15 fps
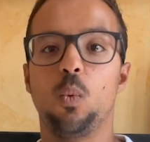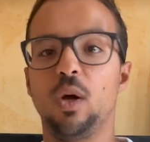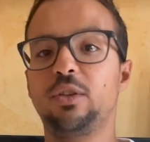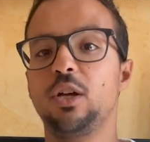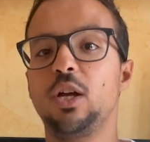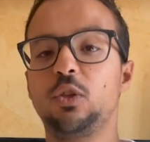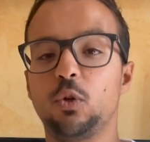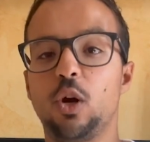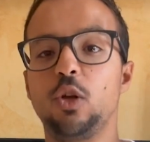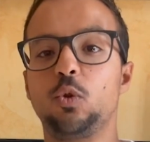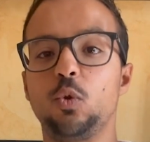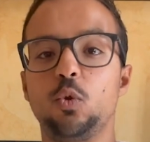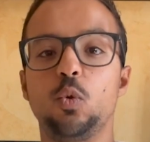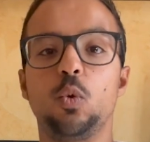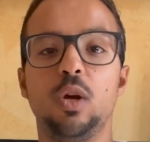What I try
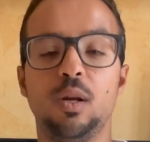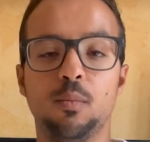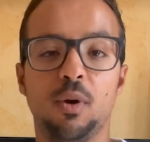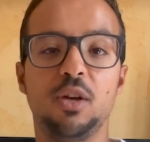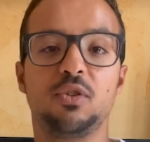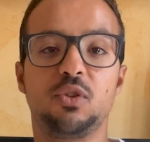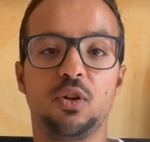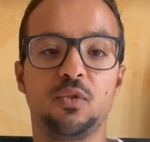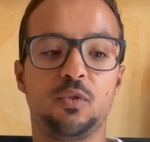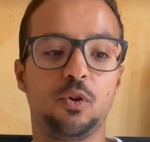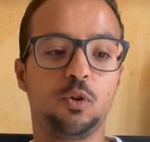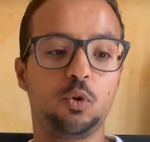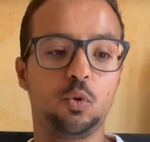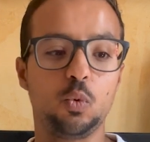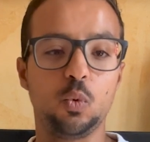to do in my
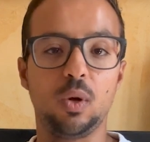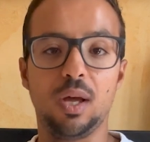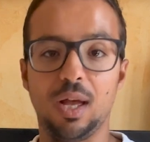server to